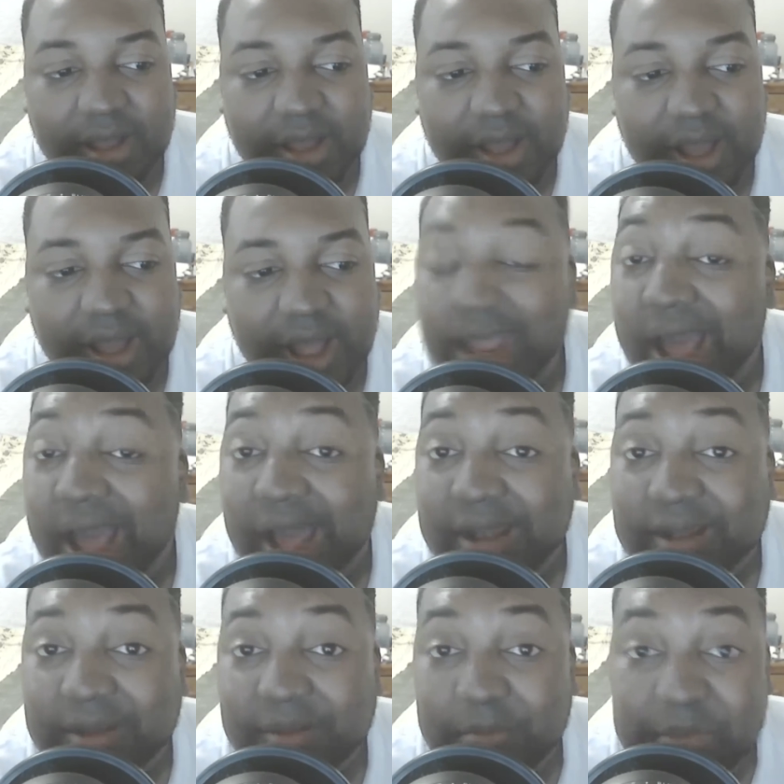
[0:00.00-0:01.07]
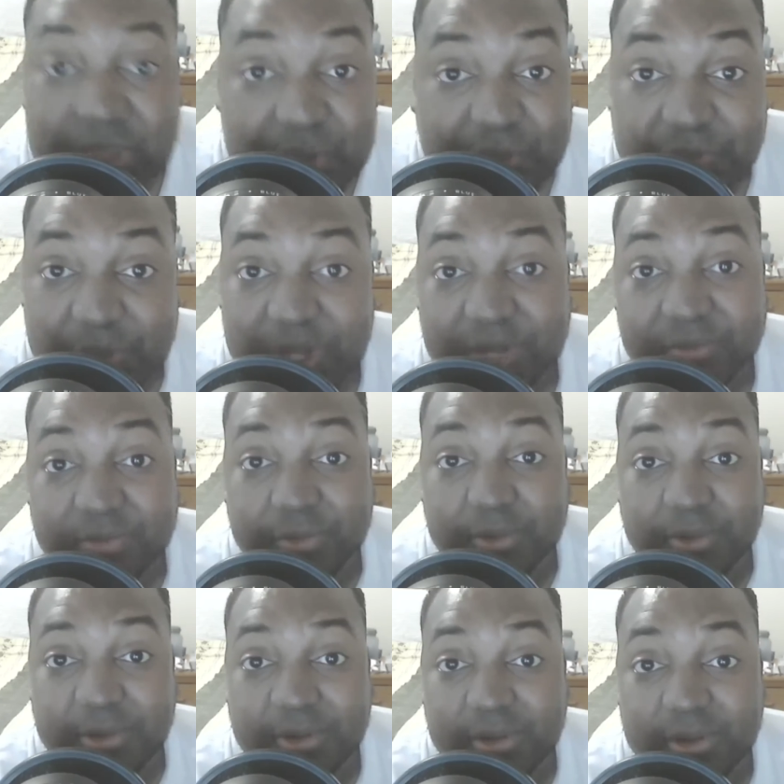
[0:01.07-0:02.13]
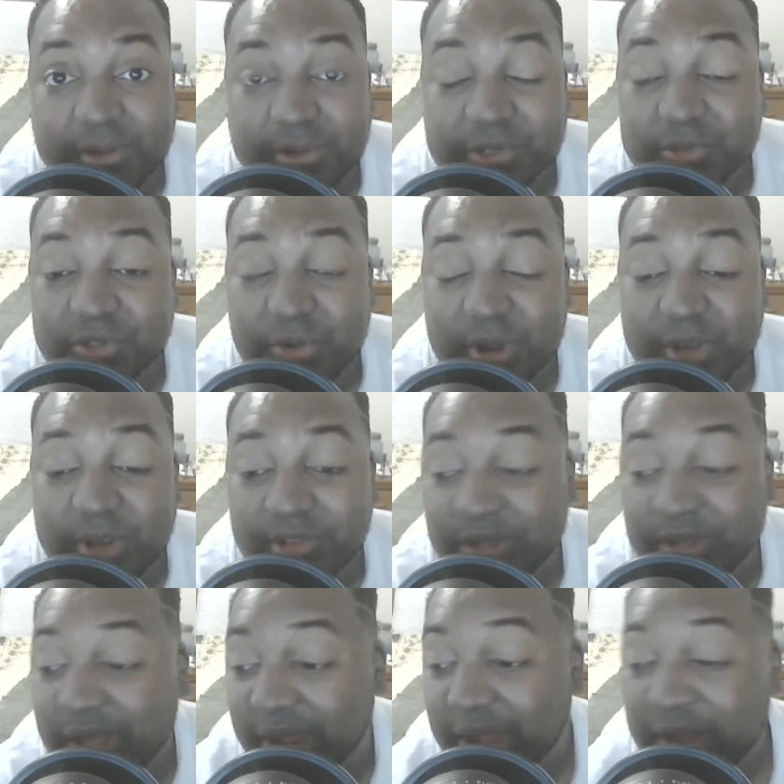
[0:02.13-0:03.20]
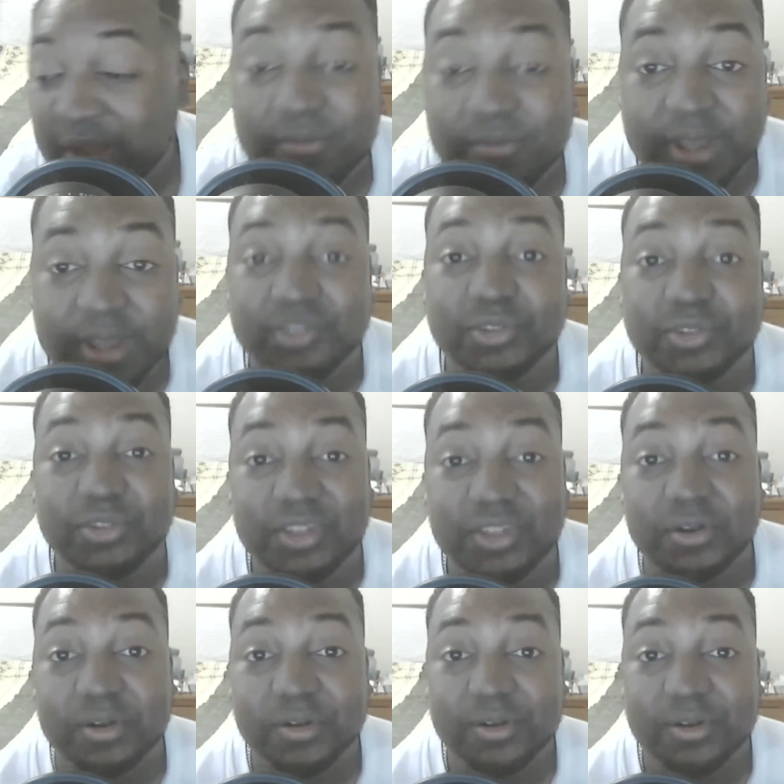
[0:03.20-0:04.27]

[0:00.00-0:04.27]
I got meals paid for, which was crazy. I got invited to dinner.